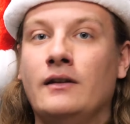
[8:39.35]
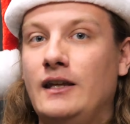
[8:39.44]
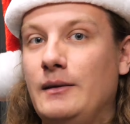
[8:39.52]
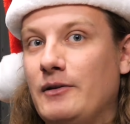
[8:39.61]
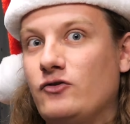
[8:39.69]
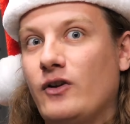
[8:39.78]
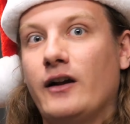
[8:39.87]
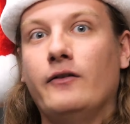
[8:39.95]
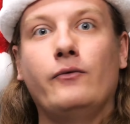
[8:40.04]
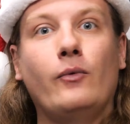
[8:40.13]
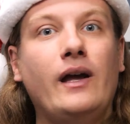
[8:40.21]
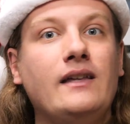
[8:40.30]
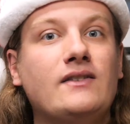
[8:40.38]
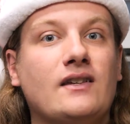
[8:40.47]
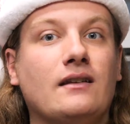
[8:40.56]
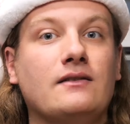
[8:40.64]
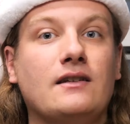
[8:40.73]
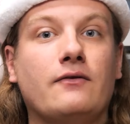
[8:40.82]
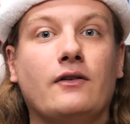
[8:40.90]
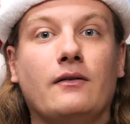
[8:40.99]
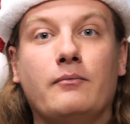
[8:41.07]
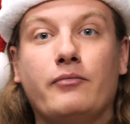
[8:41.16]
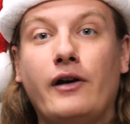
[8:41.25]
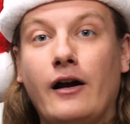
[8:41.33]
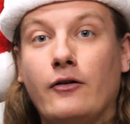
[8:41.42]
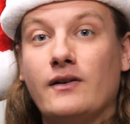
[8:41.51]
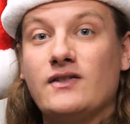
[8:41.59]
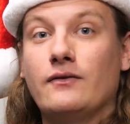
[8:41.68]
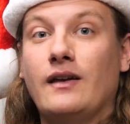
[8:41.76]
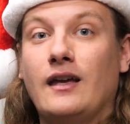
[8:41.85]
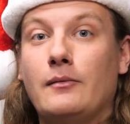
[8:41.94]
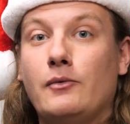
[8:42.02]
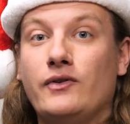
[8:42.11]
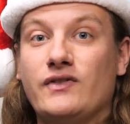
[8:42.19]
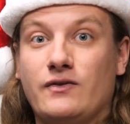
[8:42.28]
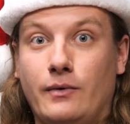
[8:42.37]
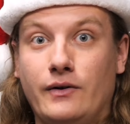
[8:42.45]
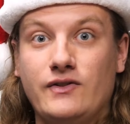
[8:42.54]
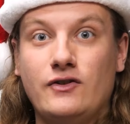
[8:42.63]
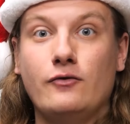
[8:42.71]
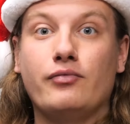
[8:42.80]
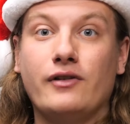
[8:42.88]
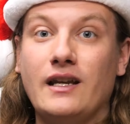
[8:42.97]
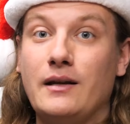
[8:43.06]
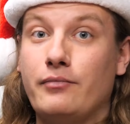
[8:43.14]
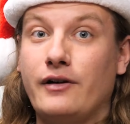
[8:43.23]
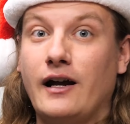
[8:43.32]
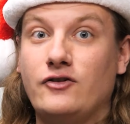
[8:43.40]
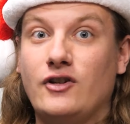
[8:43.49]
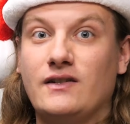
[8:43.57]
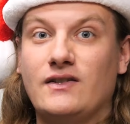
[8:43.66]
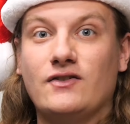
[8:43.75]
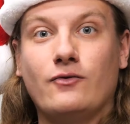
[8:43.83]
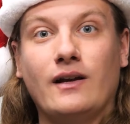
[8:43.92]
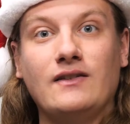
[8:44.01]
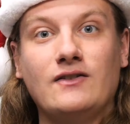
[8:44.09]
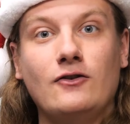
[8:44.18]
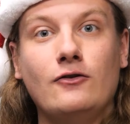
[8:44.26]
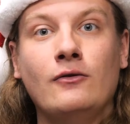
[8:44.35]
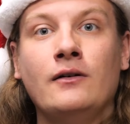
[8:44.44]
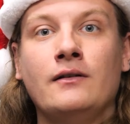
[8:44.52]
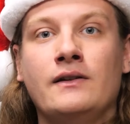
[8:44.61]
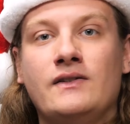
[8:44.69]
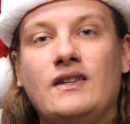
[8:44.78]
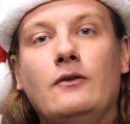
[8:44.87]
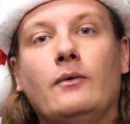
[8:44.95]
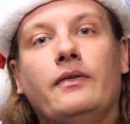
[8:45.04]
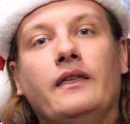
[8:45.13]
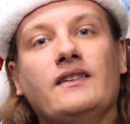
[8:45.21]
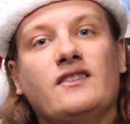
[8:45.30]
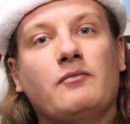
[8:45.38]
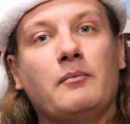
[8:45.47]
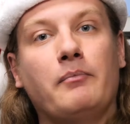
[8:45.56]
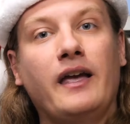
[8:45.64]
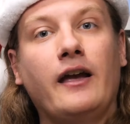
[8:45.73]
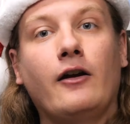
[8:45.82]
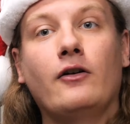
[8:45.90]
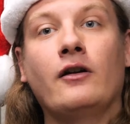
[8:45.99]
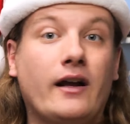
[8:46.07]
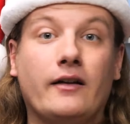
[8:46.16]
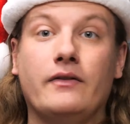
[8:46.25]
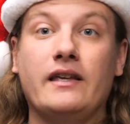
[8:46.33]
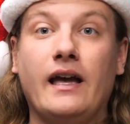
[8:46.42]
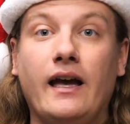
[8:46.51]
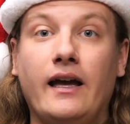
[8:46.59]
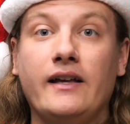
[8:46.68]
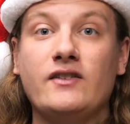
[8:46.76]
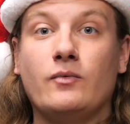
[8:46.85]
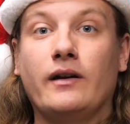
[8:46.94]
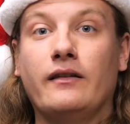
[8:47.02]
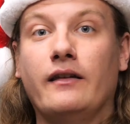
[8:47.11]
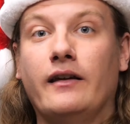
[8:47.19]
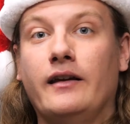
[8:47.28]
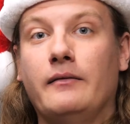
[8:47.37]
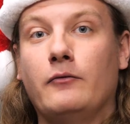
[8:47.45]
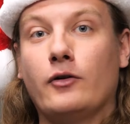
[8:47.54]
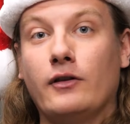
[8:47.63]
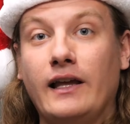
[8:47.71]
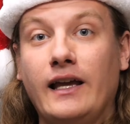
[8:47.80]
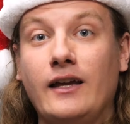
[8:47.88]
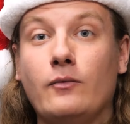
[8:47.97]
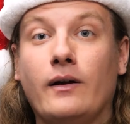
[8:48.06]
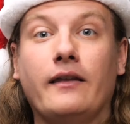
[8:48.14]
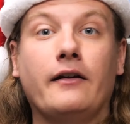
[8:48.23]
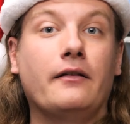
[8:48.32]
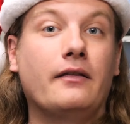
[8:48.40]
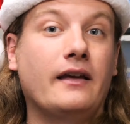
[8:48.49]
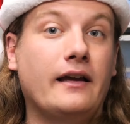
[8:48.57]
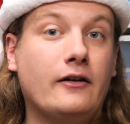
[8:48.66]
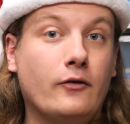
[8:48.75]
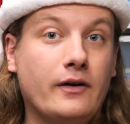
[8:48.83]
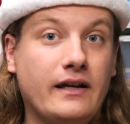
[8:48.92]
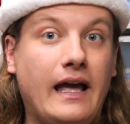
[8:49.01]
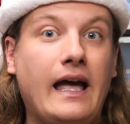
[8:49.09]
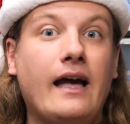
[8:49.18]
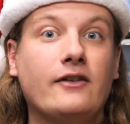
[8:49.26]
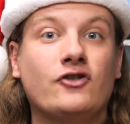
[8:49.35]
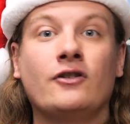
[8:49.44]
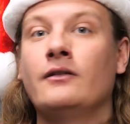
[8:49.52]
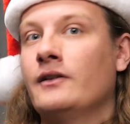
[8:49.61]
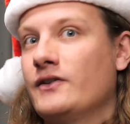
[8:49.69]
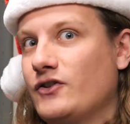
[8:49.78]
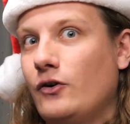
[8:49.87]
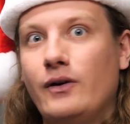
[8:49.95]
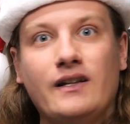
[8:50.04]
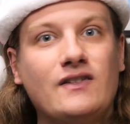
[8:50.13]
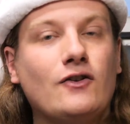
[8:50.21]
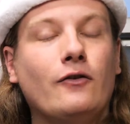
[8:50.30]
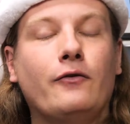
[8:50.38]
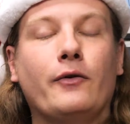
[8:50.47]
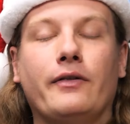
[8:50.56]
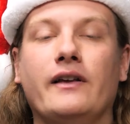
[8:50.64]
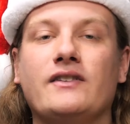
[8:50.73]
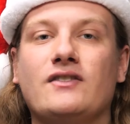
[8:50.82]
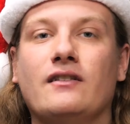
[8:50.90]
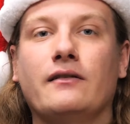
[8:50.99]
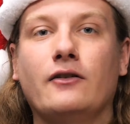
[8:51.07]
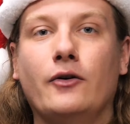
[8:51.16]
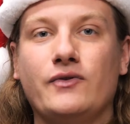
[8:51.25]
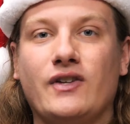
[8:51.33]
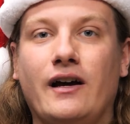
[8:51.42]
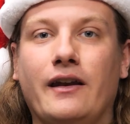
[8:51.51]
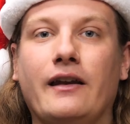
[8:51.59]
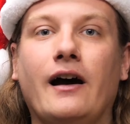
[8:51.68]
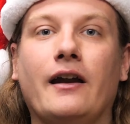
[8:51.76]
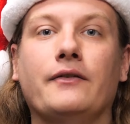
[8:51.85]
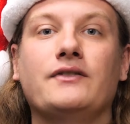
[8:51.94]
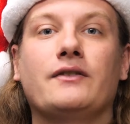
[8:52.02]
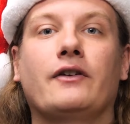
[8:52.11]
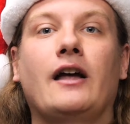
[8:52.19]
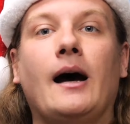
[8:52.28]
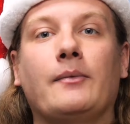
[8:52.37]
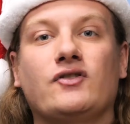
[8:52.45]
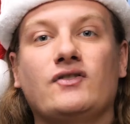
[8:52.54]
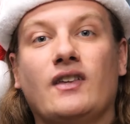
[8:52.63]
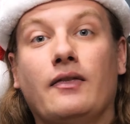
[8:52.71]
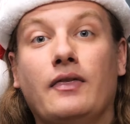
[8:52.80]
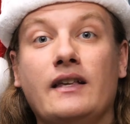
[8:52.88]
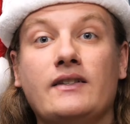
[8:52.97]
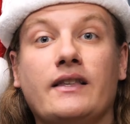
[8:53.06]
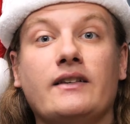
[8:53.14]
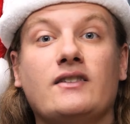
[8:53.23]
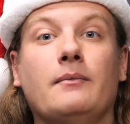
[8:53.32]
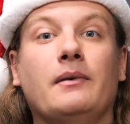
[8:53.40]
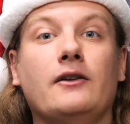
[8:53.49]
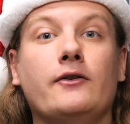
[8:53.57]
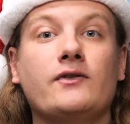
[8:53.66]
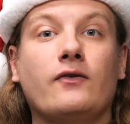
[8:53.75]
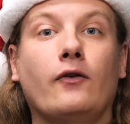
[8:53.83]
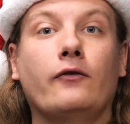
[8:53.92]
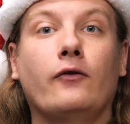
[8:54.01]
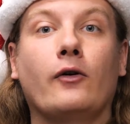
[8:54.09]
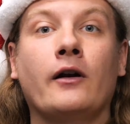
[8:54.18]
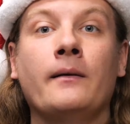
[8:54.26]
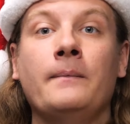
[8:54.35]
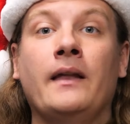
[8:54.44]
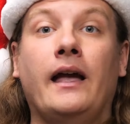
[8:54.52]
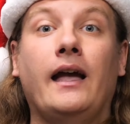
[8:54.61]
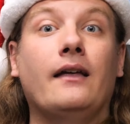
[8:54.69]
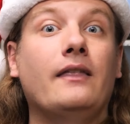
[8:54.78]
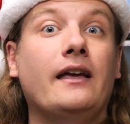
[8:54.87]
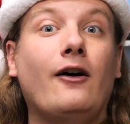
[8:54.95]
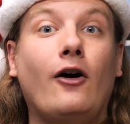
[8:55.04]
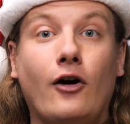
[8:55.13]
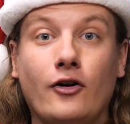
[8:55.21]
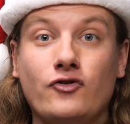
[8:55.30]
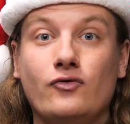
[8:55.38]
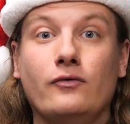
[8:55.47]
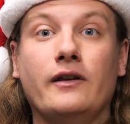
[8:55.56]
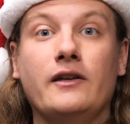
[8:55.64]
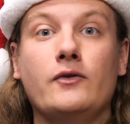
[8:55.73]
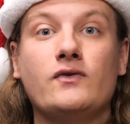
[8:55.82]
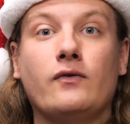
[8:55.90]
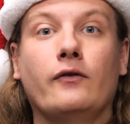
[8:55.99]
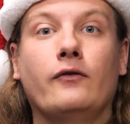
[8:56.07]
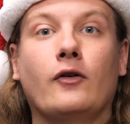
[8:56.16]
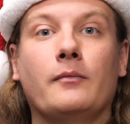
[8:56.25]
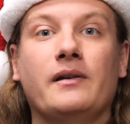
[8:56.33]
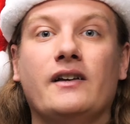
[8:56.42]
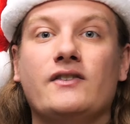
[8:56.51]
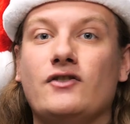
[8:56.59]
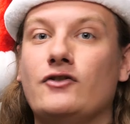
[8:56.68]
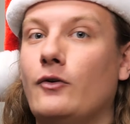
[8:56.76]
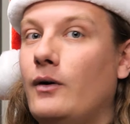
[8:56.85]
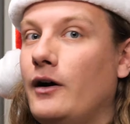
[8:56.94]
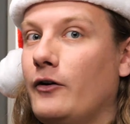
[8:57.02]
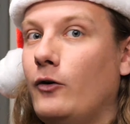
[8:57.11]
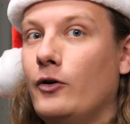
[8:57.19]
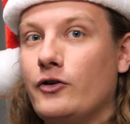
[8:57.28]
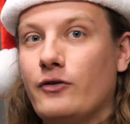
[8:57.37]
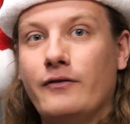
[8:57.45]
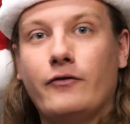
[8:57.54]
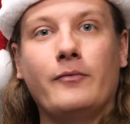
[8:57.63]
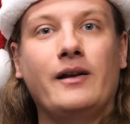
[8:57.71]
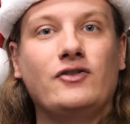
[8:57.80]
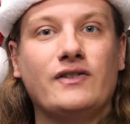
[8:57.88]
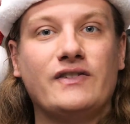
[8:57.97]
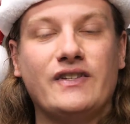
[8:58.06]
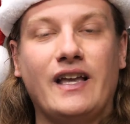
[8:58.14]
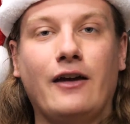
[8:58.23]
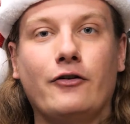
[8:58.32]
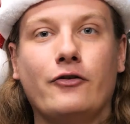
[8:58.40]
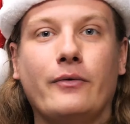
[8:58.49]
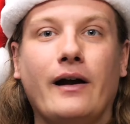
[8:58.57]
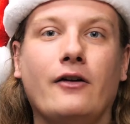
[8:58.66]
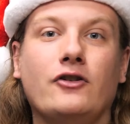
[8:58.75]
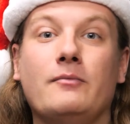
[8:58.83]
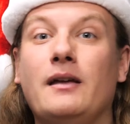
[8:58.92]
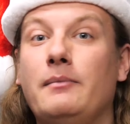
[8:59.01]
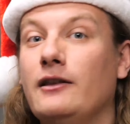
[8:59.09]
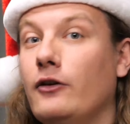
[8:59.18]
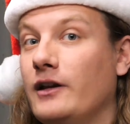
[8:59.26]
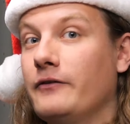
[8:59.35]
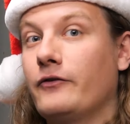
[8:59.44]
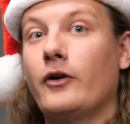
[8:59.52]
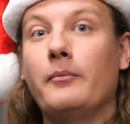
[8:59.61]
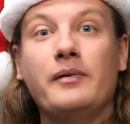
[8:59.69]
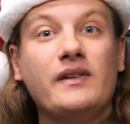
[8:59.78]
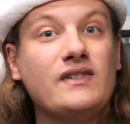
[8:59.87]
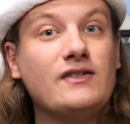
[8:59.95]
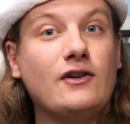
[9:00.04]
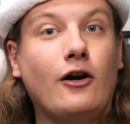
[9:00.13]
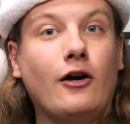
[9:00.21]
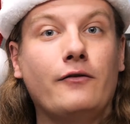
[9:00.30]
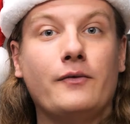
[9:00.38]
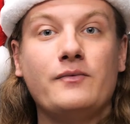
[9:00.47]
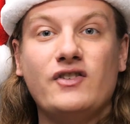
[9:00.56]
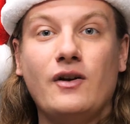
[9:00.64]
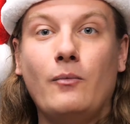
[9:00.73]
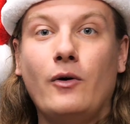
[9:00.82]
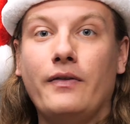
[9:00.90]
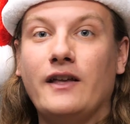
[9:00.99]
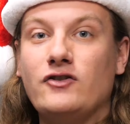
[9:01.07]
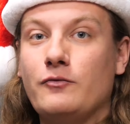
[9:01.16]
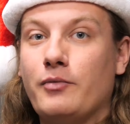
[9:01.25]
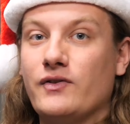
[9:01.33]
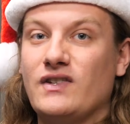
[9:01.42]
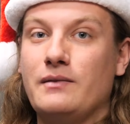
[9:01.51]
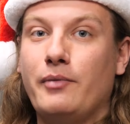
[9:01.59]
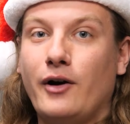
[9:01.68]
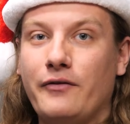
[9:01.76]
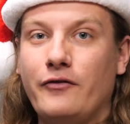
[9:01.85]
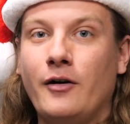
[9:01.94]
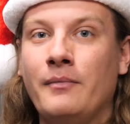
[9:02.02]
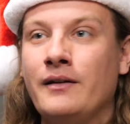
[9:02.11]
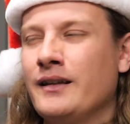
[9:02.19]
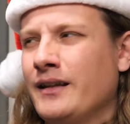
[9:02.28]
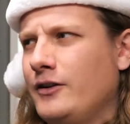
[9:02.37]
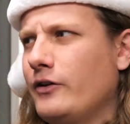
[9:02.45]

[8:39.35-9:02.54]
Keeping track of weights and different progress of animals as well too. Breeding projects is great too. Seeing when things have been paired, track of the eggs, when they were laid, when they're going to hatch, so on and so forth. List goes on and on of different options that these things can be useful for, and they are truly useful for, because you don't want all your information scattered around. You may be looking for a business card from someone that you personally bought from, and